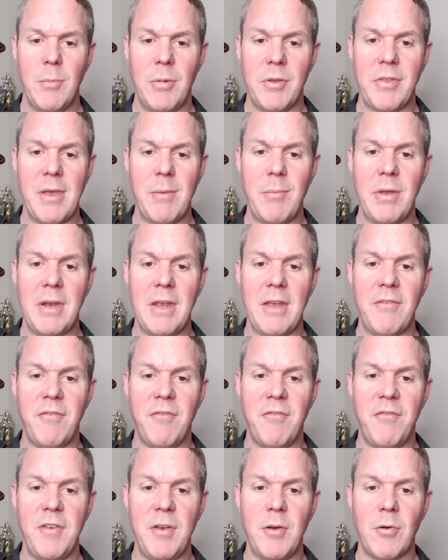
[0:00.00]
but they've been a
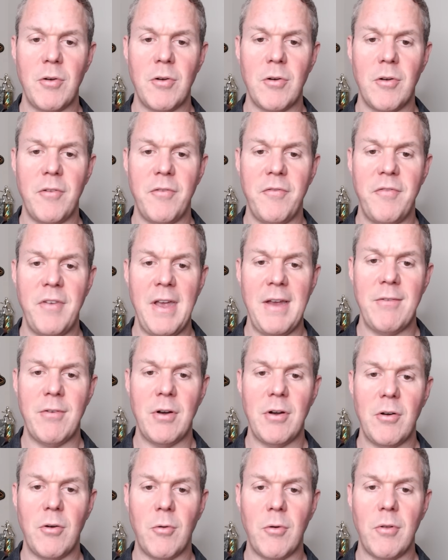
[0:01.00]
field goal
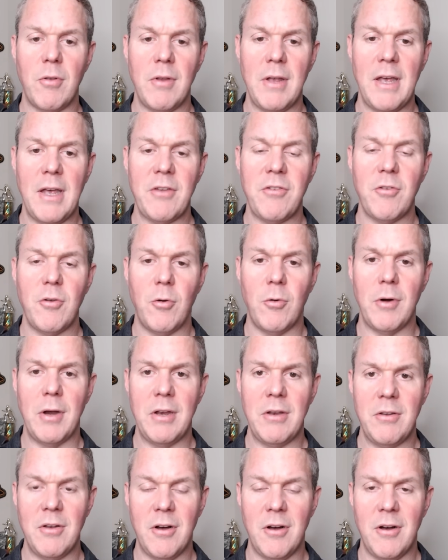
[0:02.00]
favorite or less or
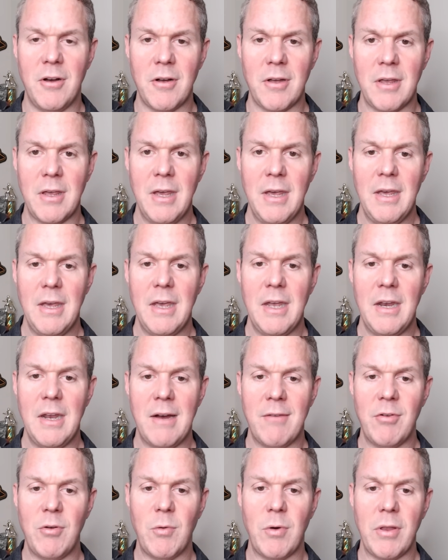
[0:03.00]
a dog in
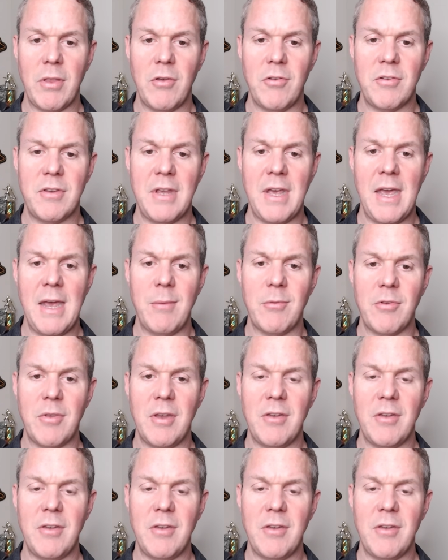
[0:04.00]
every one of those games.